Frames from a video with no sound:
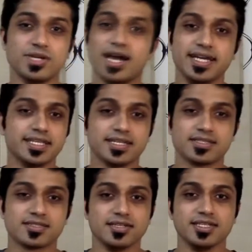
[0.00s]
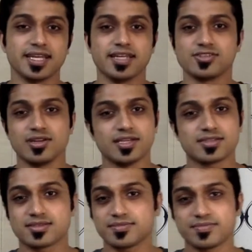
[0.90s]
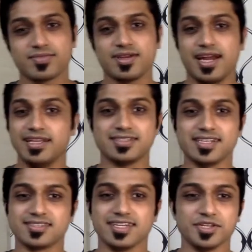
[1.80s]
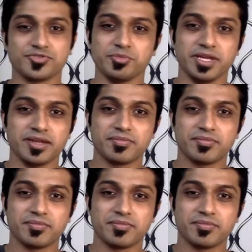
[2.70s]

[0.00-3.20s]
I think it's 30 seconds or less. At least that's the case for me.